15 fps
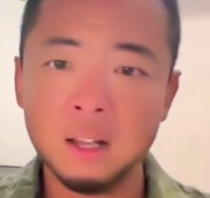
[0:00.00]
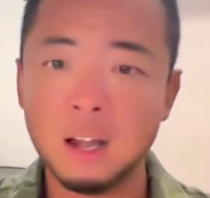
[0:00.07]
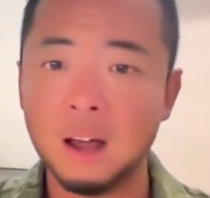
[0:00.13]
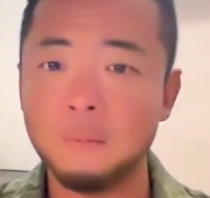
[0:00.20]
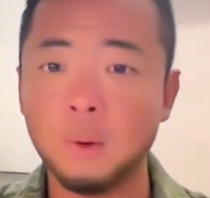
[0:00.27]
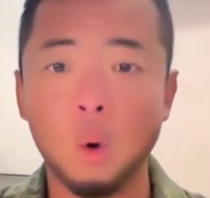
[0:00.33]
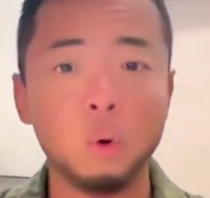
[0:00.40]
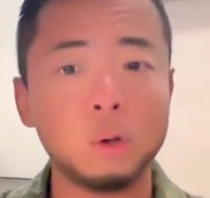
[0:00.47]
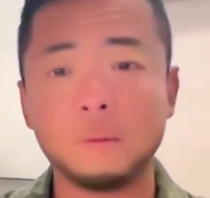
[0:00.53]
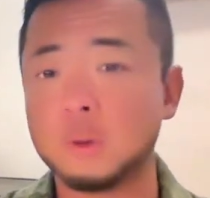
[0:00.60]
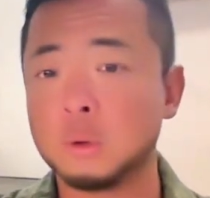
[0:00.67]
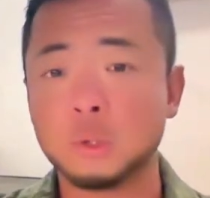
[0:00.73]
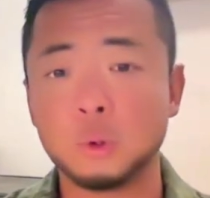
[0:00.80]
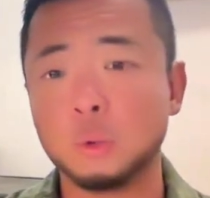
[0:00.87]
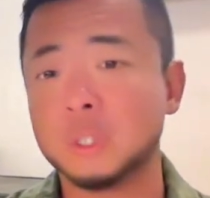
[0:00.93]
All of
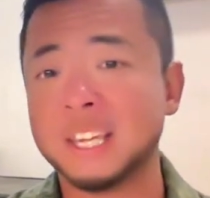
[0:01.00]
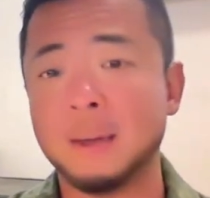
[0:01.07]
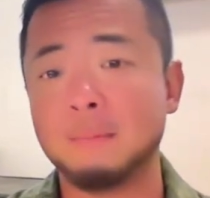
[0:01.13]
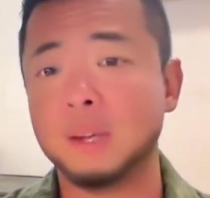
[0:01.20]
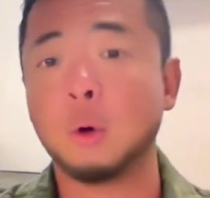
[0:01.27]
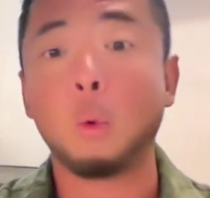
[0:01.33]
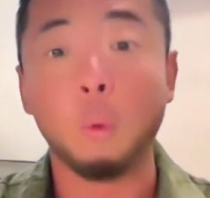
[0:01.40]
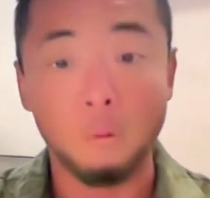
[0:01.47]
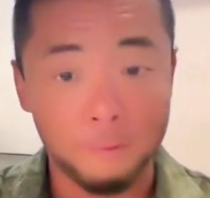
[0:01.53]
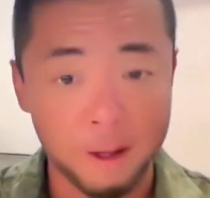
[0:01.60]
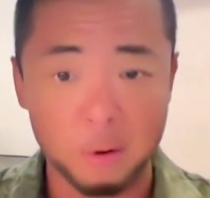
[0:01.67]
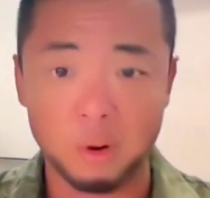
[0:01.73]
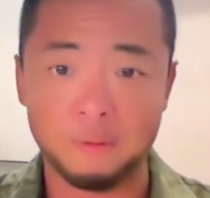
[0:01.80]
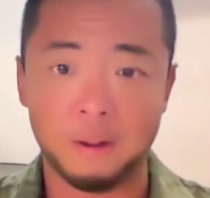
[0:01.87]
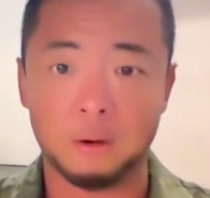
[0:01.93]
those tools can be
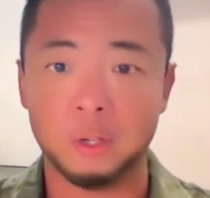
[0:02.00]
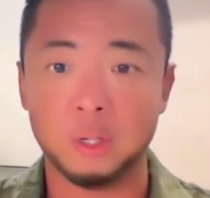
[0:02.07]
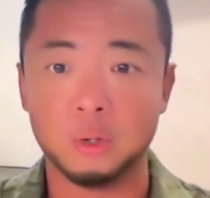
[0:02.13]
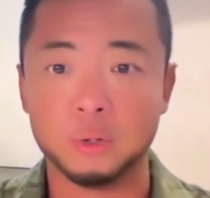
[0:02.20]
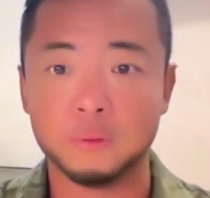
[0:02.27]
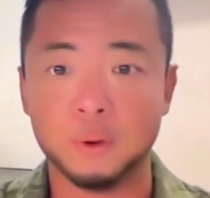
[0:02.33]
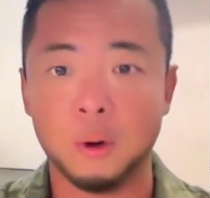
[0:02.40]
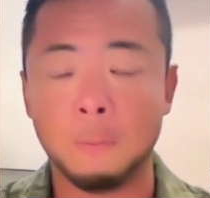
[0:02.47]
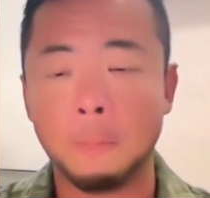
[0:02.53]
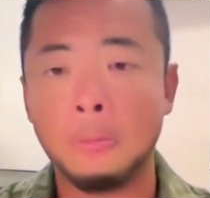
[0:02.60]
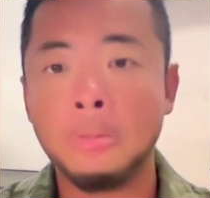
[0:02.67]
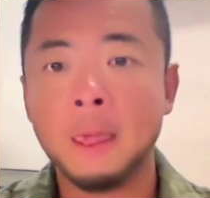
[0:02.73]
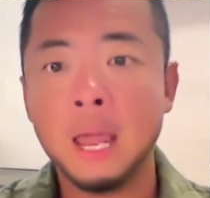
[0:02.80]
very, very useful.